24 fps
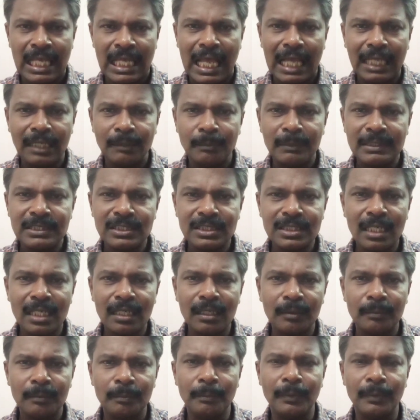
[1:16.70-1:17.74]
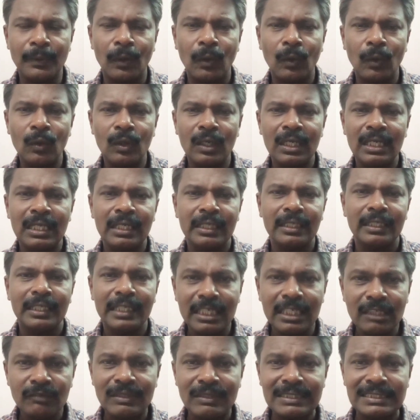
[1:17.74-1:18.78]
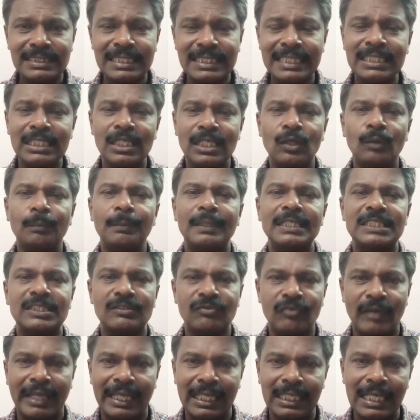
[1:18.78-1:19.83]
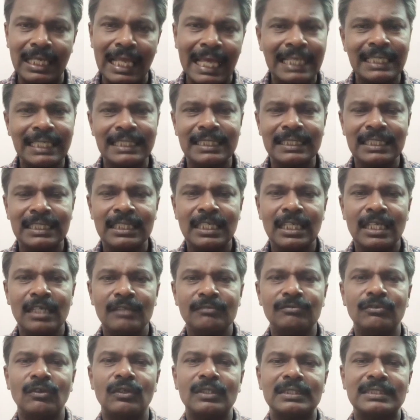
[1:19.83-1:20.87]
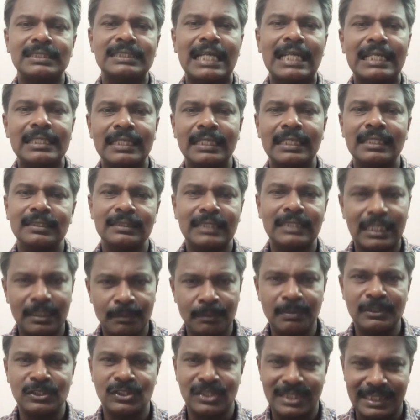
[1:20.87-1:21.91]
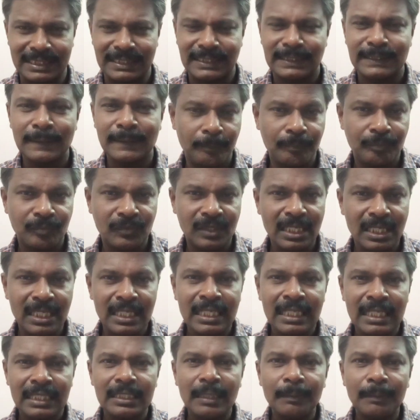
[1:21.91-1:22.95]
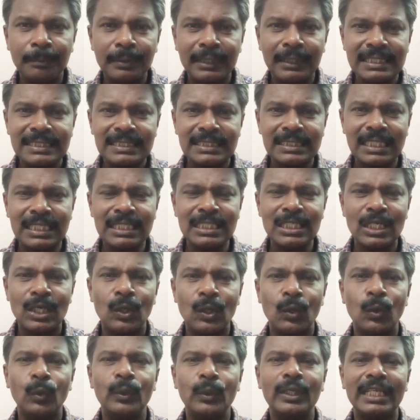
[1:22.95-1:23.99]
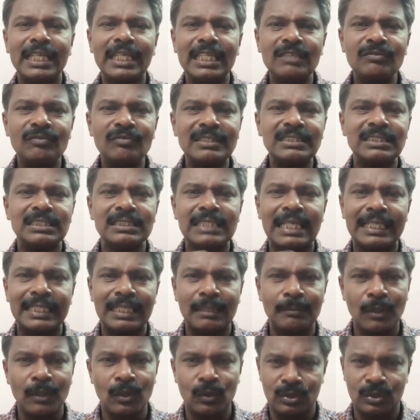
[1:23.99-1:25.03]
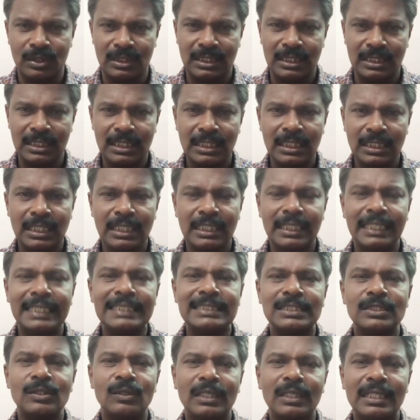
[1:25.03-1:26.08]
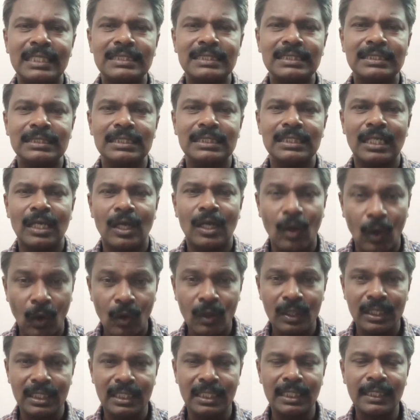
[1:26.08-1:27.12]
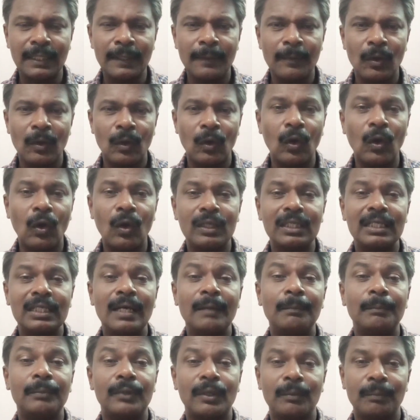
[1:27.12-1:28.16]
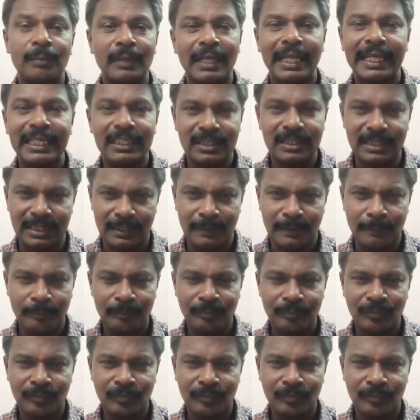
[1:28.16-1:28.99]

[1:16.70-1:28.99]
and Mr. Bro invested rupees 5 lakh for starting that business. The person who invests that amount is known as owner or proprietor,